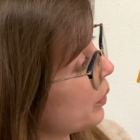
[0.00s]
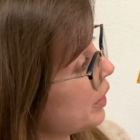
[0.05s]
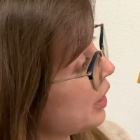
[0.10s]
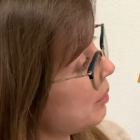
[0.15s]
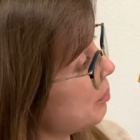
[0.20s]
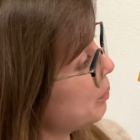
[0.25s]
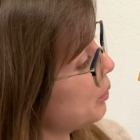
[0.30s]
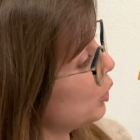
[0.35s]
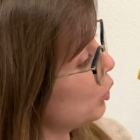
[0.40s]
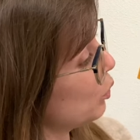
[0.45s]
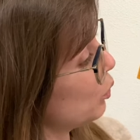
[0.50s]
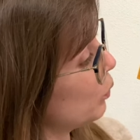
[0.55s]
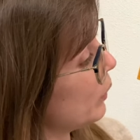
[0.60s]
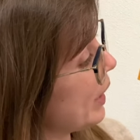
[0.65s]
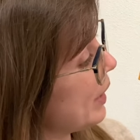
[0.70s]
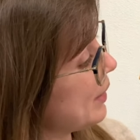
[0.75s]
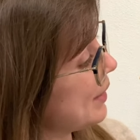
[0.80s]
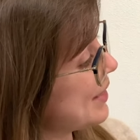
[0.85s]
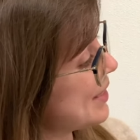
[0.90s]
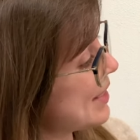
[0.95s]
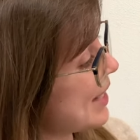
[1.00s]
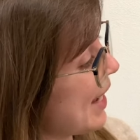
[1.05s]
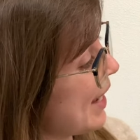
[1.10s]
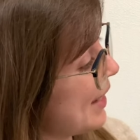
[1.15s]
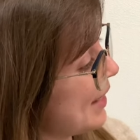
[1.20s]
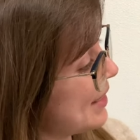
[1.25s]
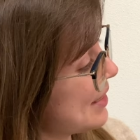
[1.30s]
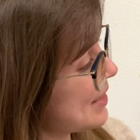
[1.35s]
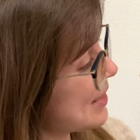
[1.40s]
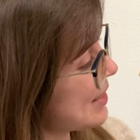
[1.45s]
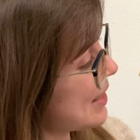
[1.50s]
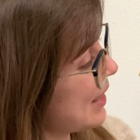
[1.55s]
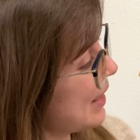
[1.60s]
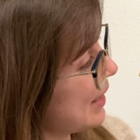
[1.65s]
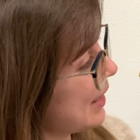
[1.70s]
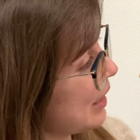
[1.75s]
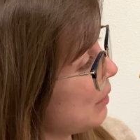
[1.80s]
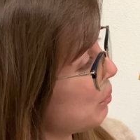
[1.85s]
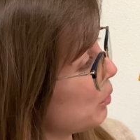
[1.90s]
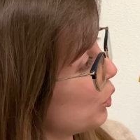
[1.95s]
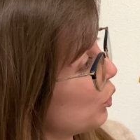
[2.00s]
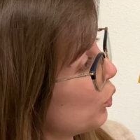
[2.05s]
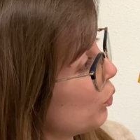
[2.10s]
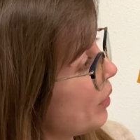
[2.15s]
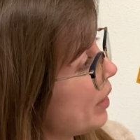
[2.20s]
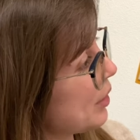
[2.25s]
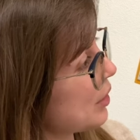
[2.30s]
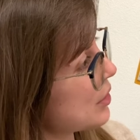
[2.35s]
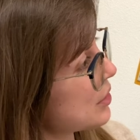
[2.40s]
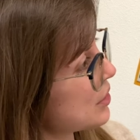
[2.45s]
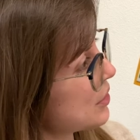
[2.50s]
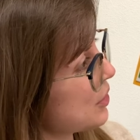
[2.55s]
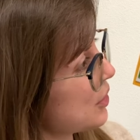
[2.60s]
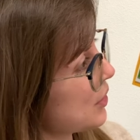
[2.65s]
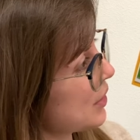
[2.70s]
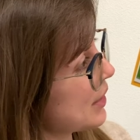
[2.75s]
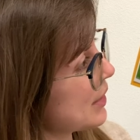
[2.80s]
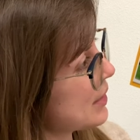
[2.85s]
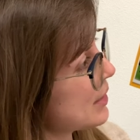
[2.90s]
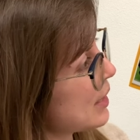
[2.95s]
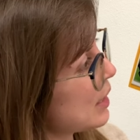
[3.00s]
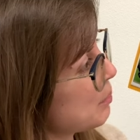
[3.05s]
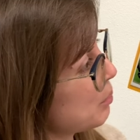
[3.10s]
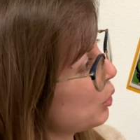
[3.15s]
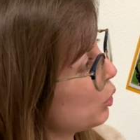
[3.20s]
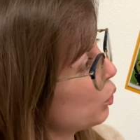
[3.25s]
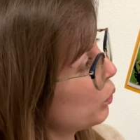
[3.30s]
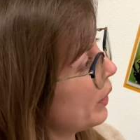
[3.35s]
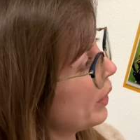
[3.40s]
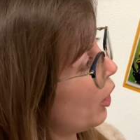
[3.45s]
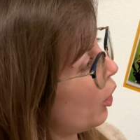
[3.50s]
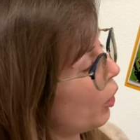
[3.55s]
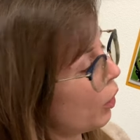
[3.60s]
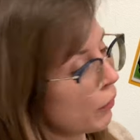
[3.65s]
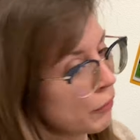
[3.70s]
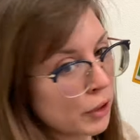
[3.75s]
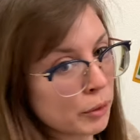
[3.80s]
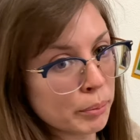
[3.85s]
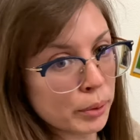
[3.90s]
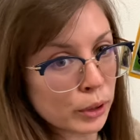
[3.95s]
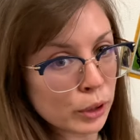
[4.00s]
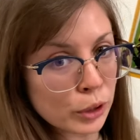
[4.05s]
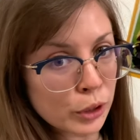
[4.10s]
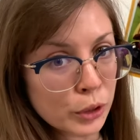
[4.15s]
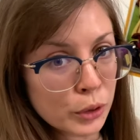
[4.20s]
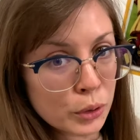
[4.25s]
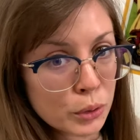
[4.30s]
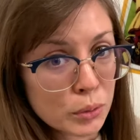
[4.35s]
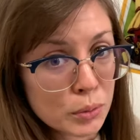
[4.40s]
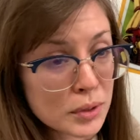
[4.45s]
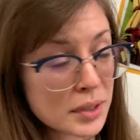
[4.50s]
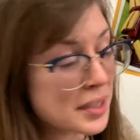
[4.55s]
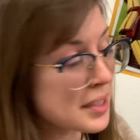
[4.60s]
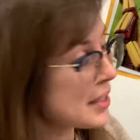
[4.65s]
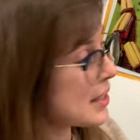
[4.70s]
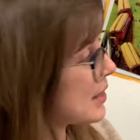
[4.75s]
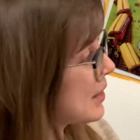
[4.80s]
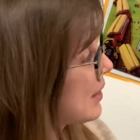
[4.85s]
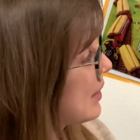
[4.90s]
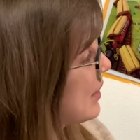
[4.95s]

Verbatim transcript: he blew away the tents, he blew away the circus, he blew away all of the balloons.